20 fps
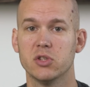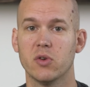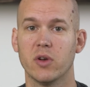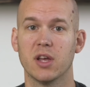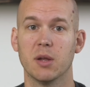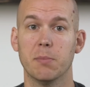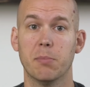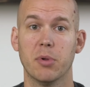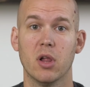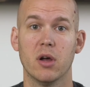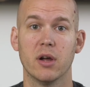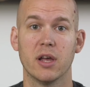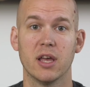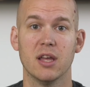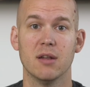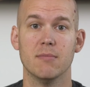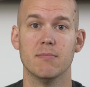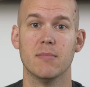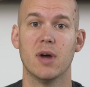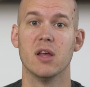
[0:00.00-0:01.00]
so I could plug
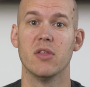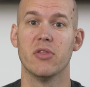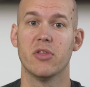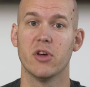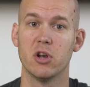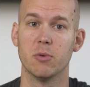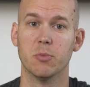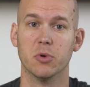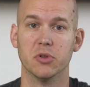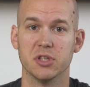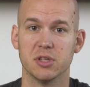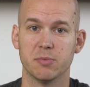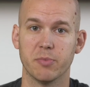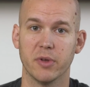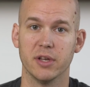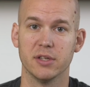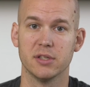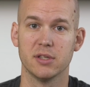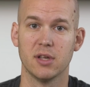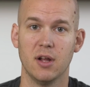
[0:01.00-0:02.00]
in my Thunderbolt
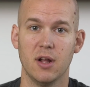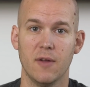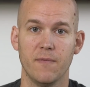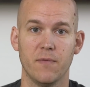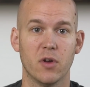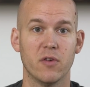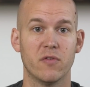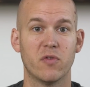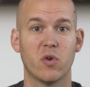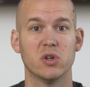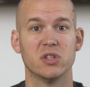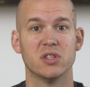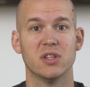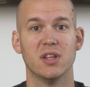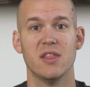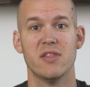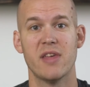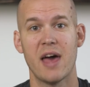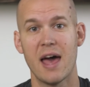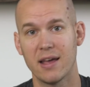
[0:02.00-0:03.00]
displays.
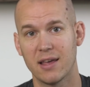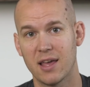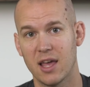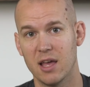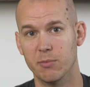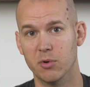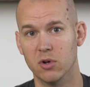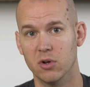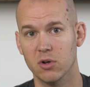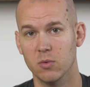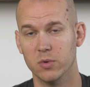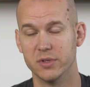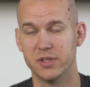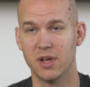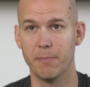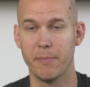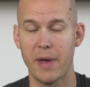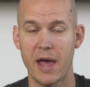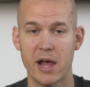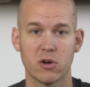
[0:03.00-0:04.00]
Unfortunately, that cable was
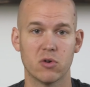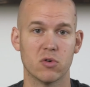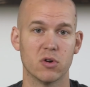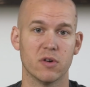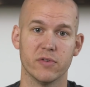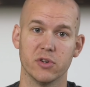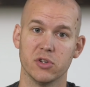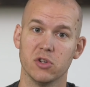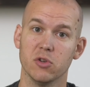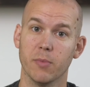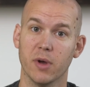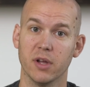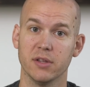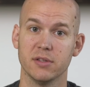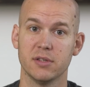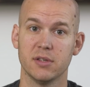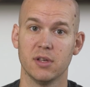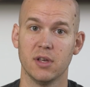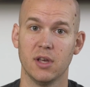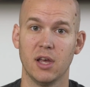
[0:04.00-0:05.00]
on back order for 2
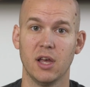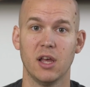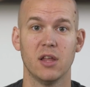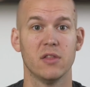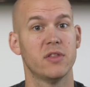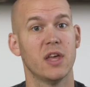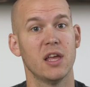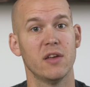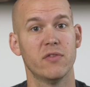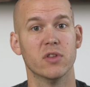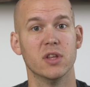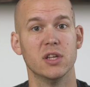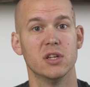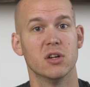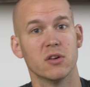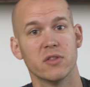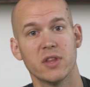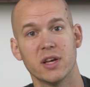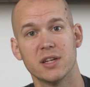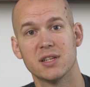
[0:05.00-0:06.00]
months. Thankfully,
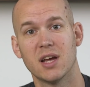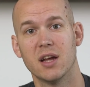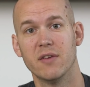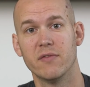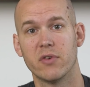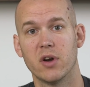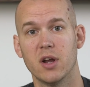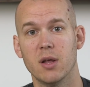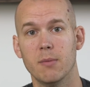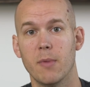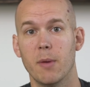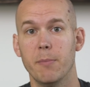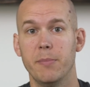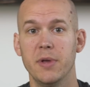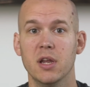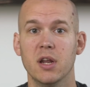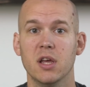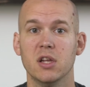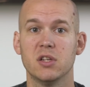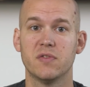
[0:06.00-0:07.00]
during that time frame,
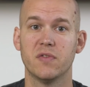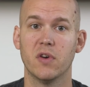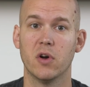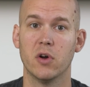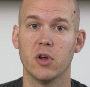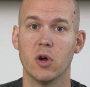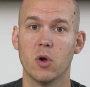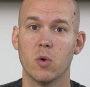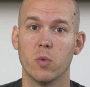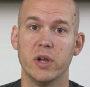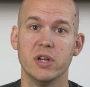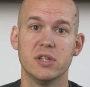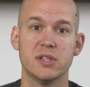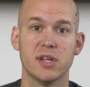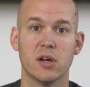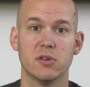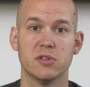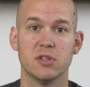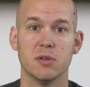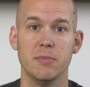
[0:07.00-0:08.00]
B&H Photo
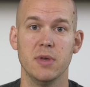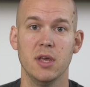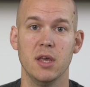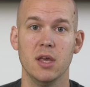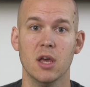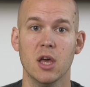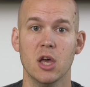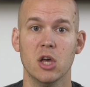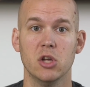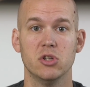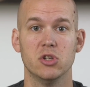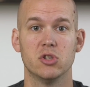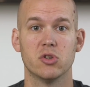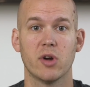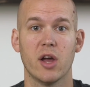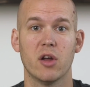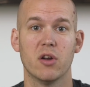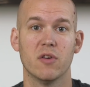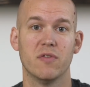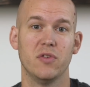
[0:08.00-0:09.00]
reached out to me to
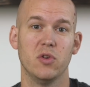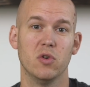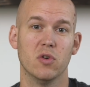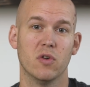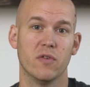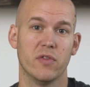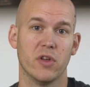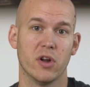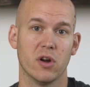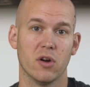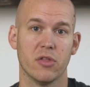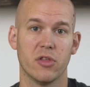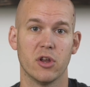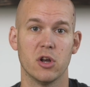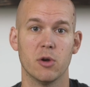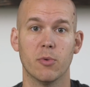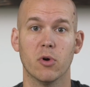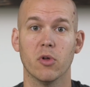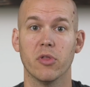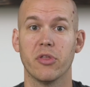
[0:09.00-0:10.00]
try out a few of their
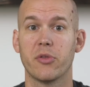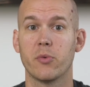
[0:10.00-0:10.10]
Thunderbolt